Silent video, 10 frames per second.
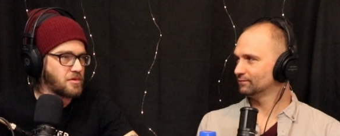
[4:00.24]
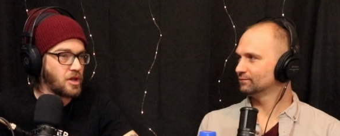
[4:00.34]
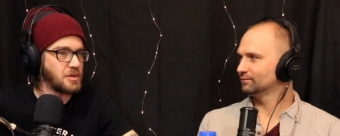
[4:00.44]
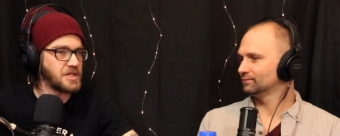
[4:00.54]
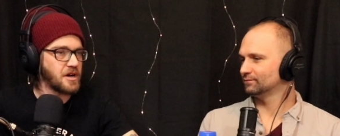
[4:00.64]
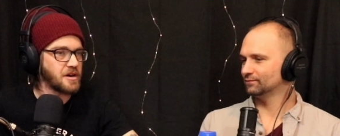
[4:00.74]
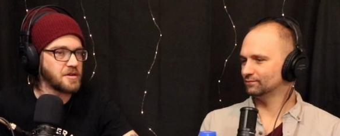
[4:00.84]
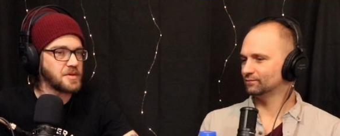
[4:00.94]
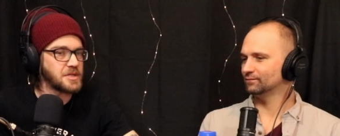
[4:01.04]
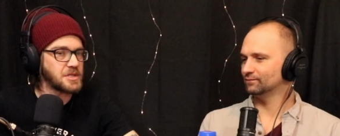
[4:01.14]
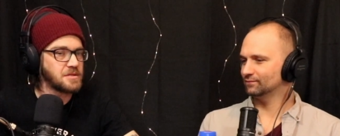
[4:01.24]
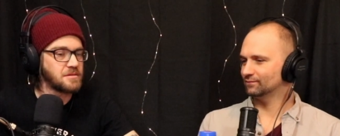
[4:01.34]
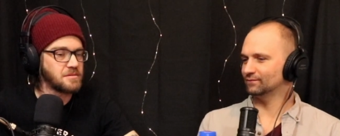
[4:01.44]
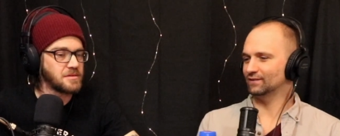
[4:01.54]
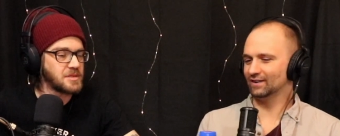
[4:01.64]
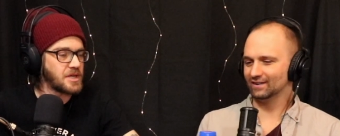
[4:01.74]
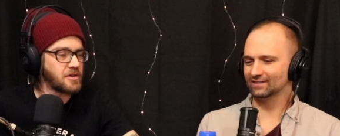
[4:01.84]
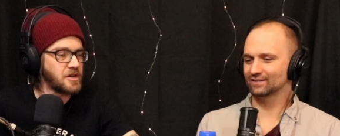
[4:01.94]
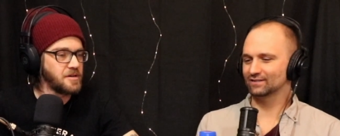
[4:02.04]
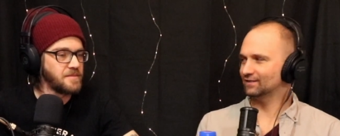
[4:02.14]
Speaker 1: closing arguments. Yeah.
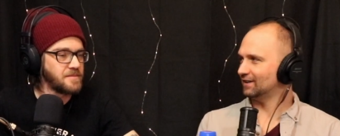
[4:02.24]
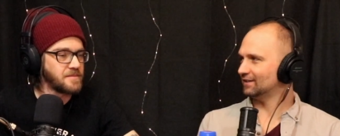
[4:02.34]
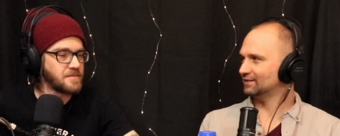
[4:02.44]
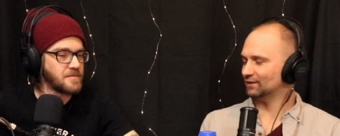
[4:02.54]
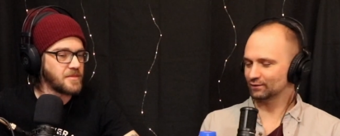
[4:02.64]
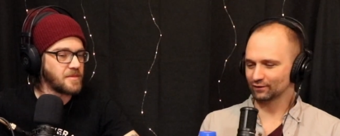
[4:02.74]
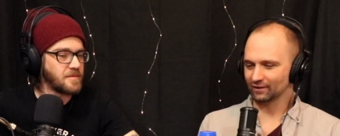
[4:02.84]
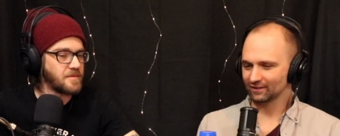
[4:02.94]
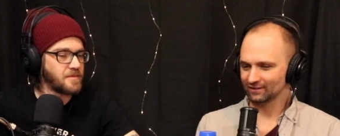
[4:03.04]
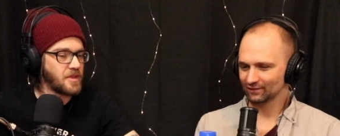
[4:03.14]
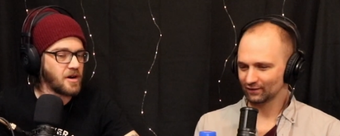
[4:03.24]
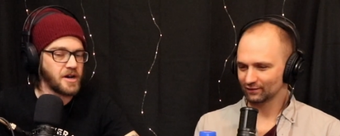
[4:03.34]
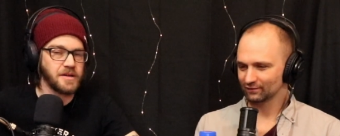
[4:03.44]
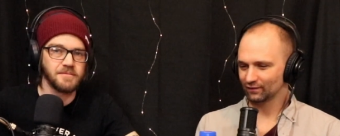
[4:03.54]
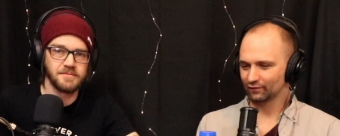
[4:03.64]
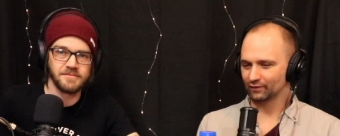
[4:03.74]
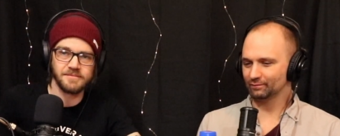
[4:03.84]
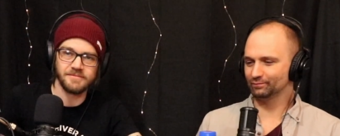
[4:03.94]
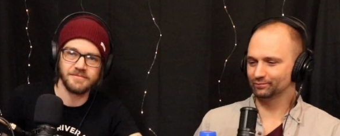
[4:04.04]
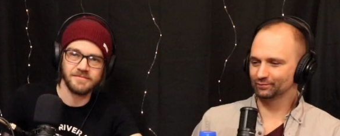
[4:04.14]
Sound good? Yeah, sounds great. Love, All right. Love it.
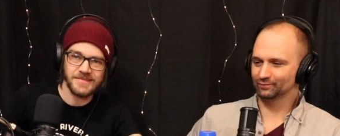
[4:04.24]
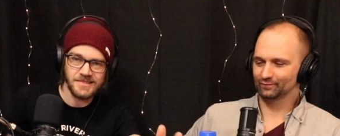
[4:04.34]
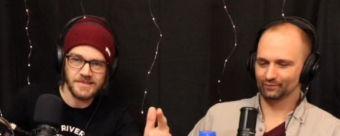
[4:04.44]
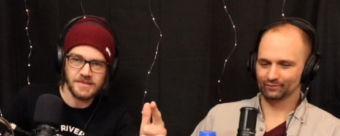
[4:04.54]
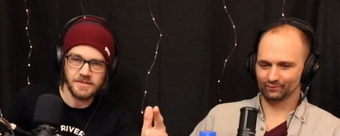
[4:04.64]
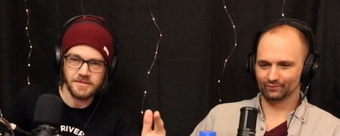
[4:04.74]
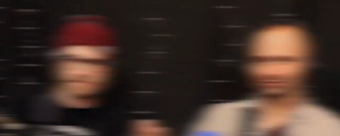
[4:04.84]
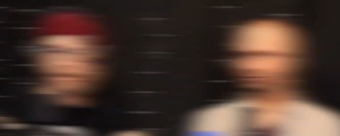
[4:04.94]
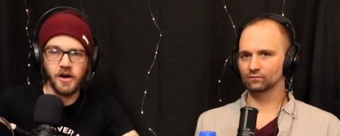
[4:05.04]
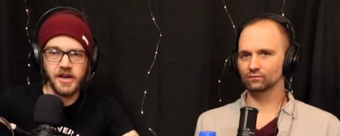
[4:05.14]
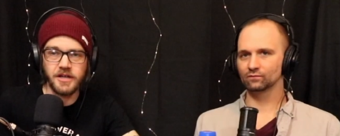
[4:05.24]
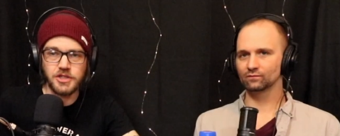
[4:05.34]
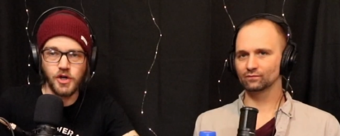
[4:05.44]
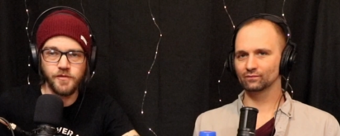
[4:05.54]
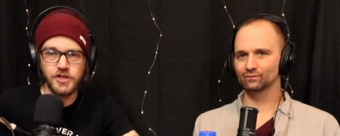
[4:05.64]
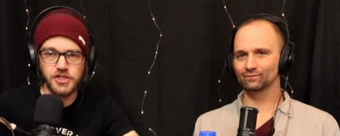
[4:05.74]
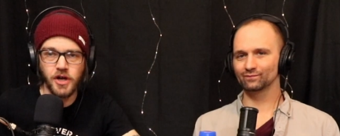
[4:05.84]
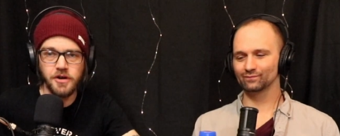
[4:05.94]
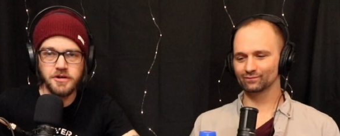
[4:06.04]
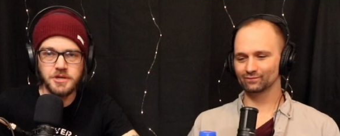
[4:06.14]
All right. So, for
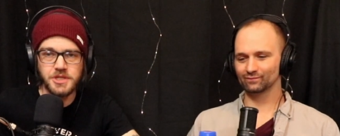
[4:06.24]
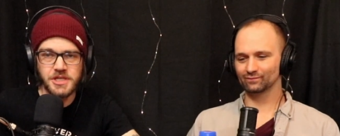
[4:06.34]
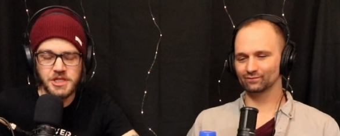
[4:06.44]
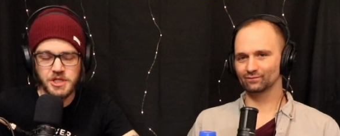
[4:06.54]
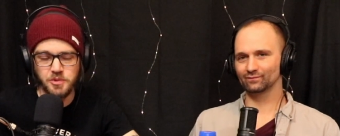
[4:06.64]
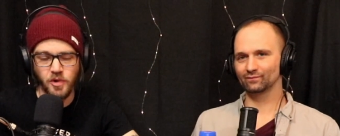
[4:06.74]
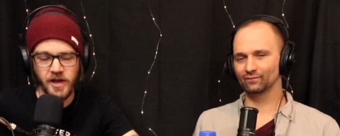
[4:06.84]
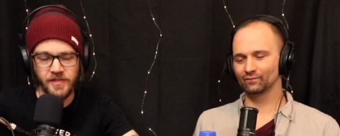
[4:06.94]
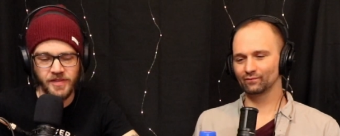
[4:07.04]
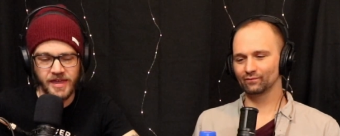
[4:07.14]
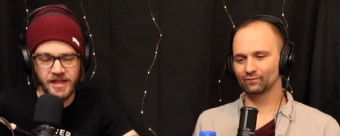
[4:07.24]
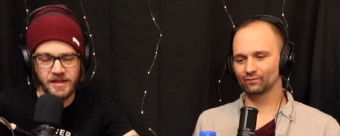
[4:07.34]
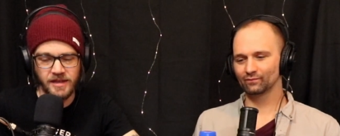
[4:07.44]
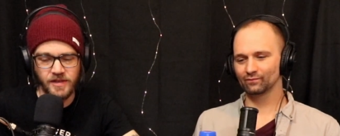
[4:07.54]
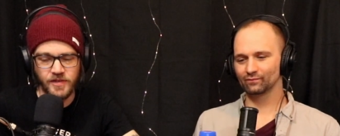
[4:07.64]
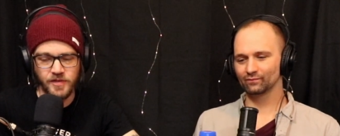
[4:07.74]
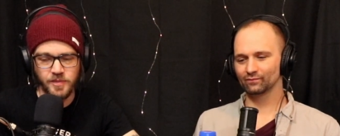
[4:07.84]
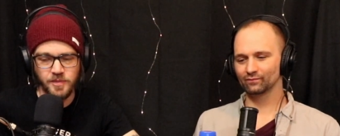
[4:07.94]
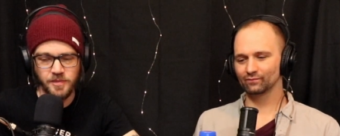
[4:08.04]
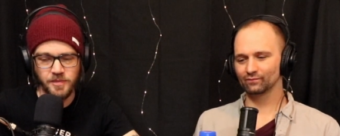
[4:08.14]
starters, this is one that is
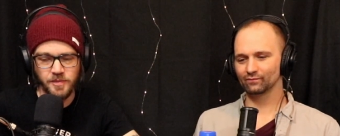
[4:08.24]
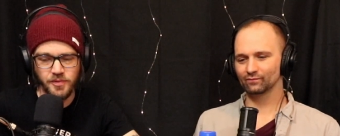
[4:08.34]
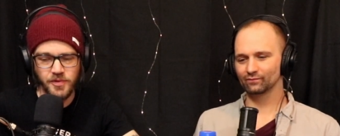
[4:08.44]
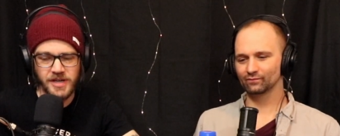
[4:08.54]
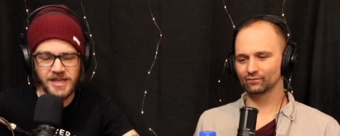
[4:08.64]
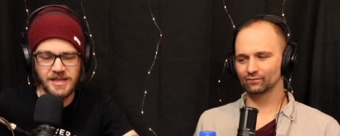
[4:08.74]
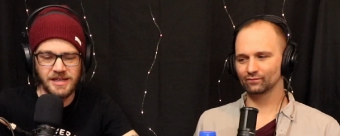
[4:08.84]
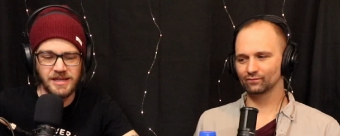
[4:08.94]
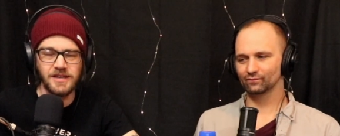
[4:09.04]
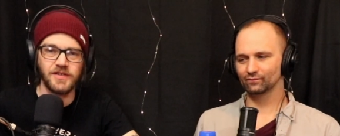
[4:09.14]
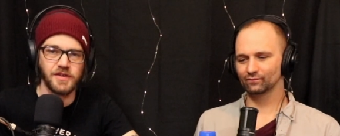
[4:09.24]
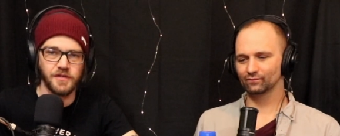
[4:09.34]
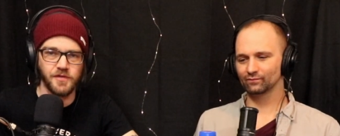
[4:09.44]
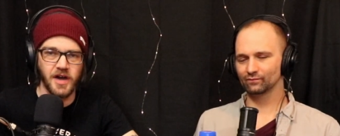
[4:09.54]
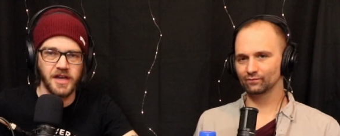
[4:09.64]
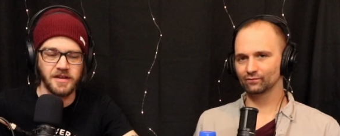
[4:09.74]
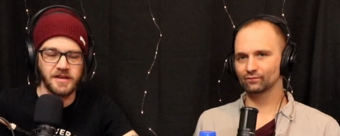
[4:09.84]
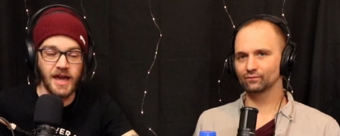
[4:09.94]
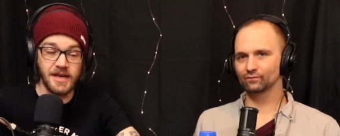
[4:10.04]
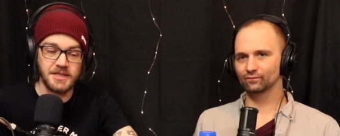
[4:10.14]
pretty easy to find.
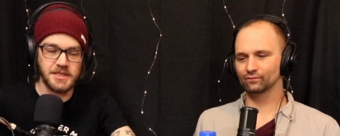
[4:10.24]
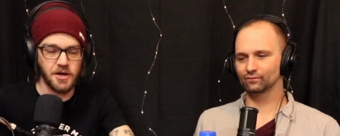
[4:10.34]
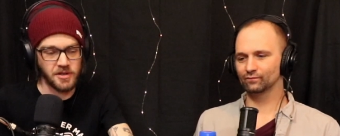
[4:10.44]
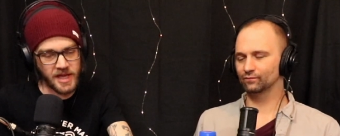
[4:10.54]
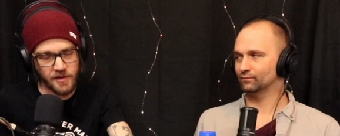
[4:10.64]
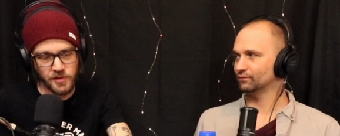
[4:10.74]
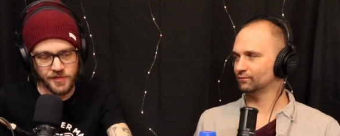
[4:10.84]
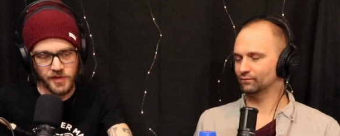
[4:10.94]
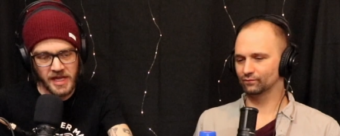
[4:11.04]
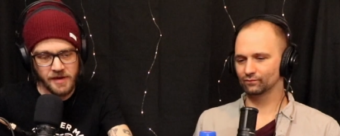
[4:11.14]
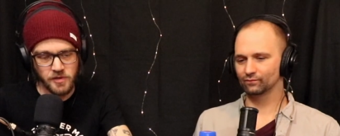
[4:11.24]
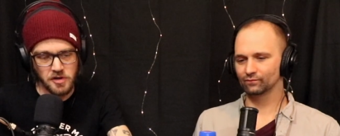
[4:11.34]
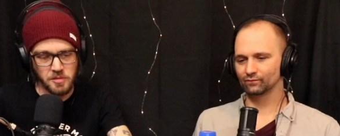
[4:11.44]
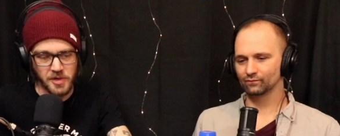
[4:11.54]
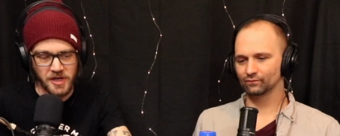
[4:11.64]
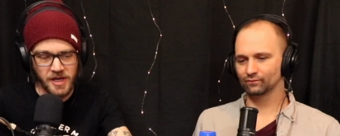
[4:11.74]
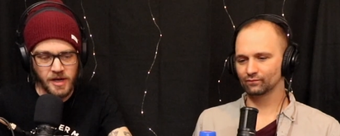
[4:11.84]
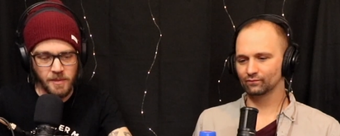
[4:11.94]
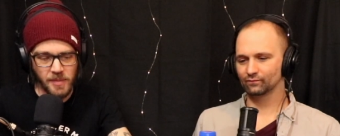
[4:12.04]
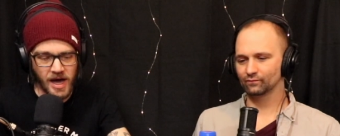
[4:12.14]
Not necessarily every flavor, but
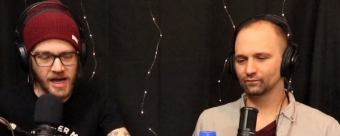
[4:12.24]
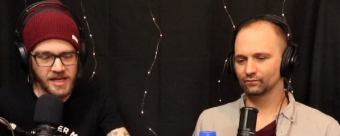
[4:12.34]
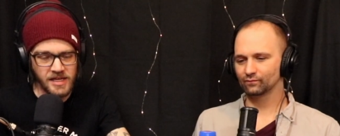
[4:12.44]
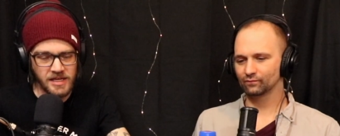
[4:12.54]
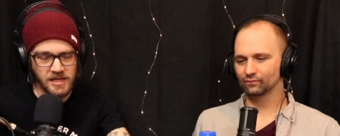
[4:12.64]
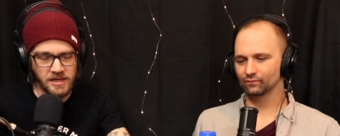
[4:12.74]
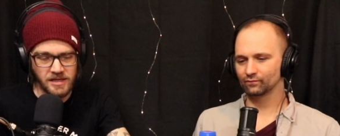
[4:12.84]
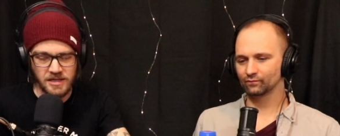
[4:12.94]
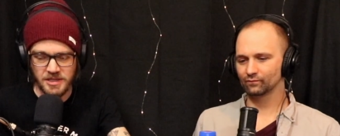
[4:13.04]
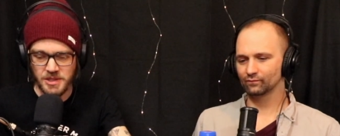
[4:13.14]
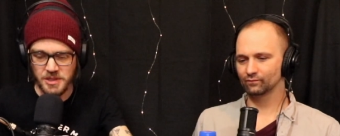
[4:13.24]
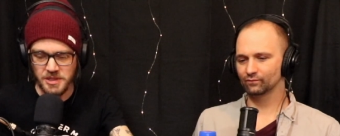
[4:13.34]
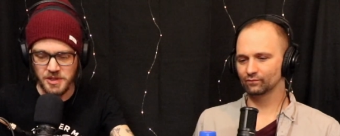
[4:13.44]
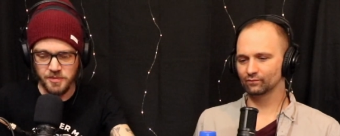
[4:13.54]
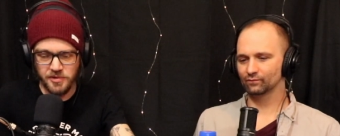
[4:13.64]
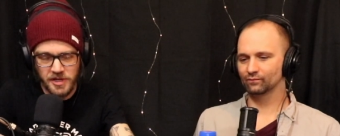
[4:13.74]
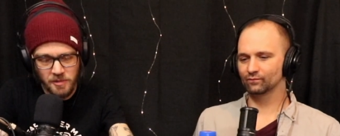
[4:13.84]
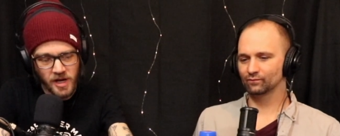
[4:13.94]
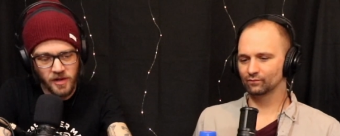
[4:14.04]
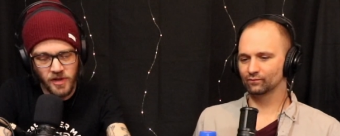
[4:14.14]
Pocky is is pretty
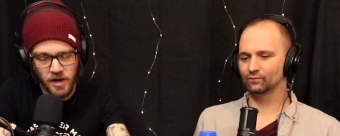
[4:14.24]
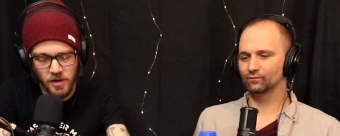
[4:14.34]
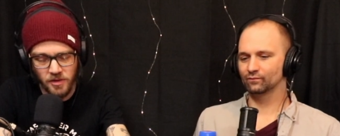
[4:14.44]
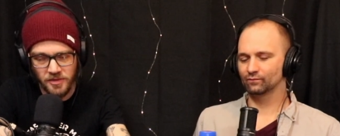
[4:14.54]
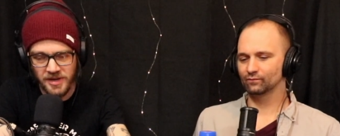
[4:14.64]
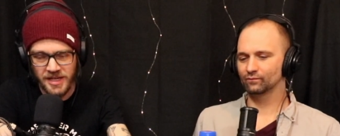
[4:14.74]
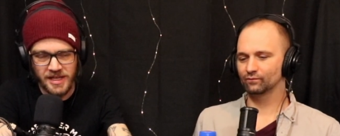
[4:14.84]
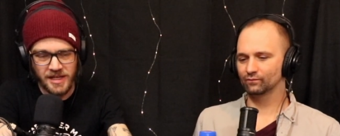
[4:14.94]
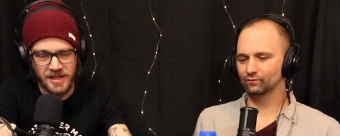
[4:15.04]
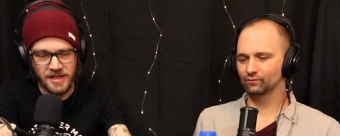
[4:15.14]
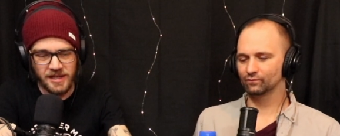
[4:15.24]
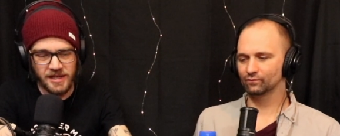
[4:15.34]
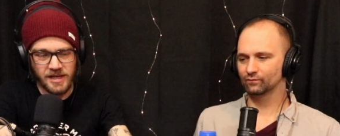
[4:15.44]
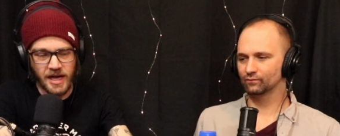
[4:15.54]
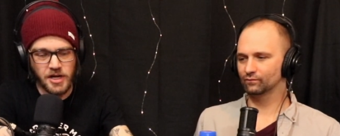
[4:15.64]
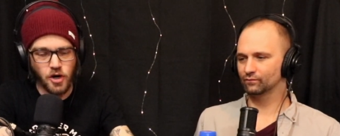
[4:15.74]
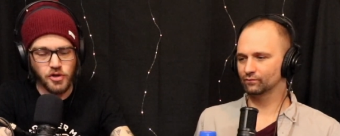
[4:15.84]
well known. Eh, I know